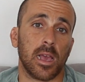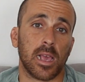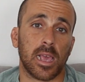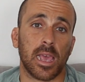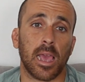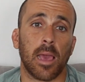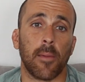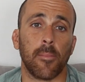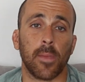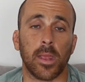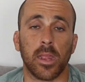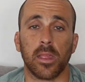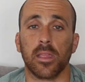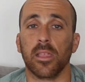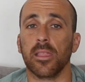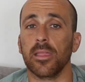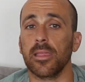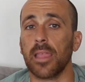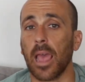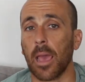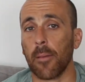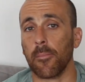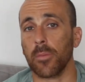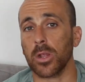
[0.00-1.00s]
I mean, the
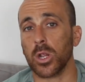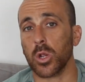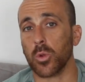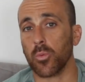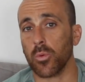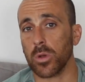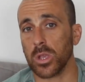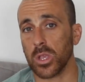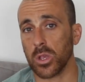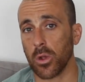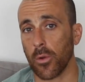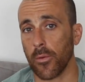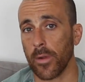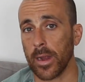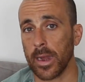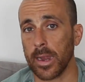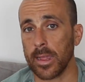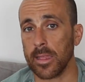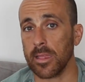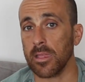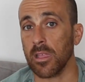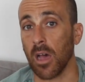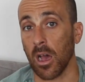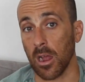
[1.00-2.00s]
damage was
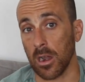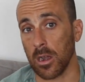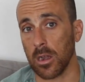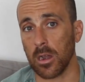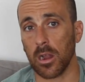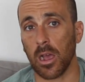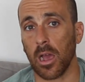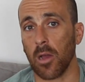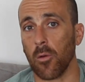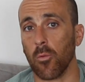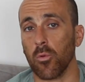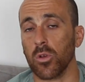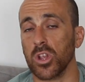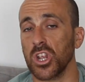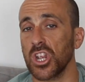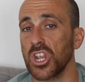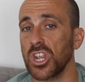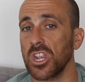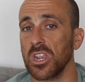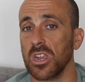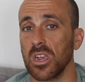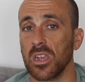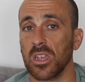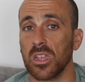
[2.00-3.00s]
already done.
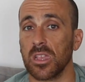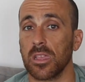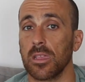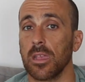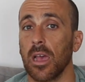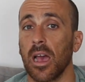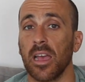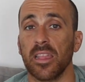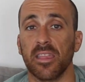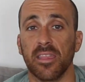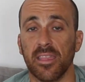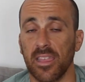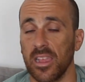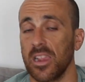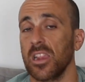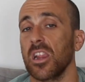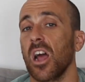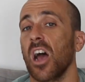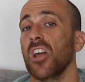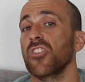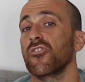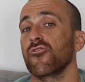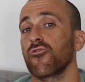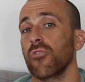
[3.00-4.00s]
I did
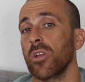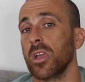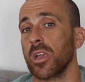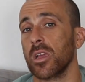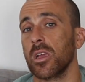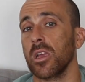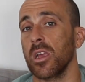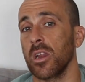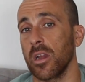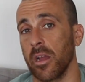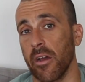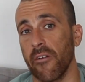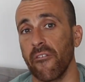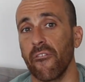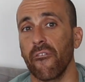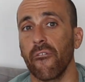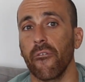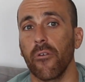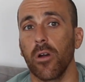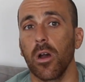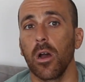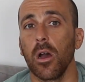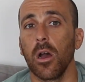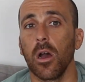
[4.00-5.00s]
not drink
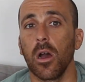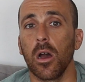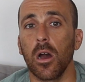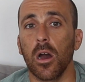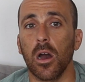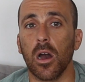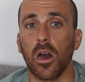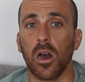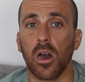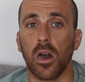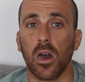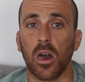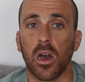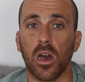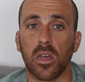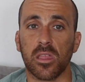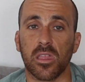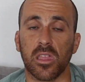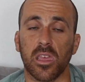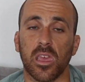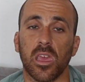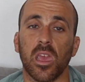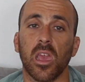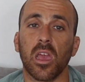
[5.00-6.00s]
enough.
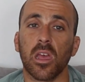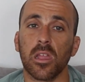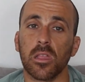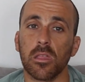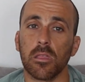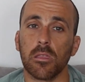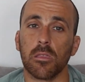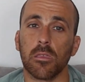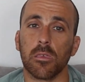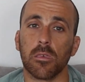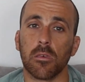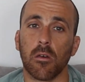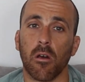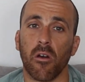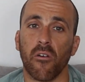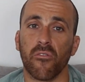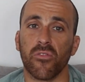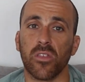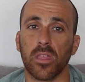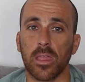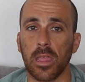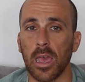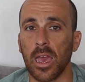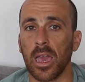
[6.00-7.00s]
At the end
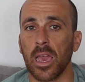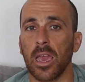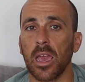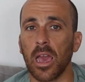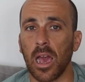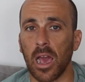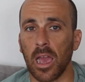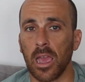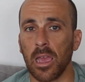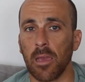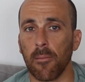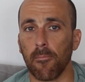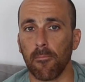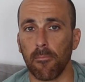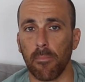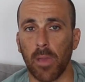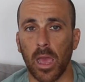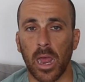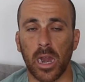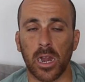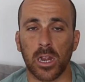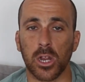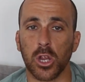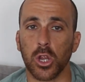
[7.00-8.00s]
of the day, I
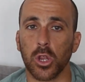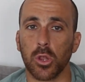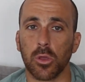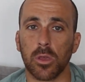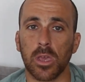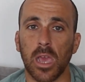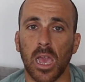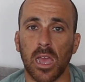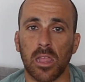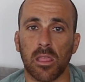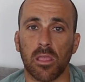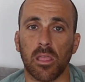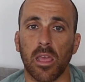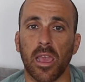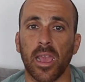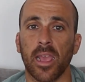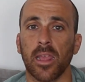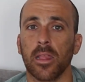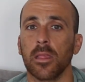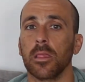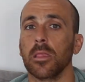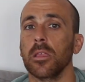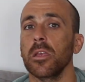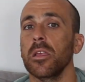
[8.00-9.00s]
managed to get
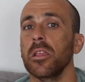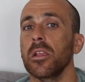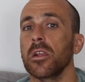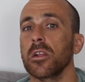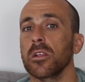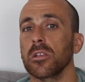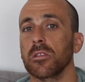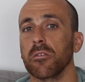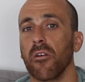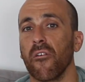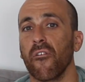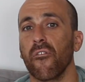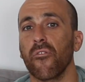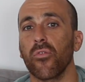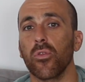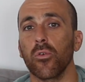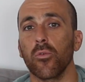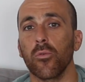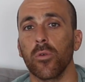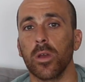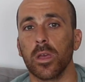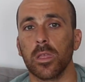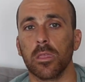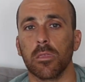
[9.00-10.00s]
8 liters of
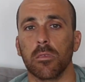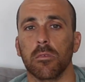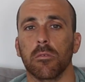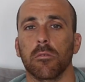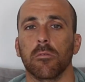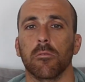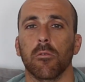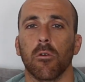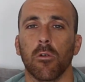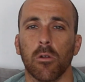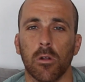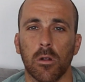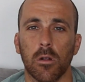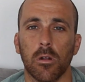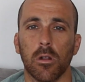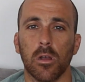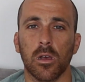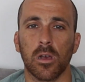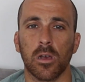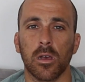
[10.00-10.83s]
fluids or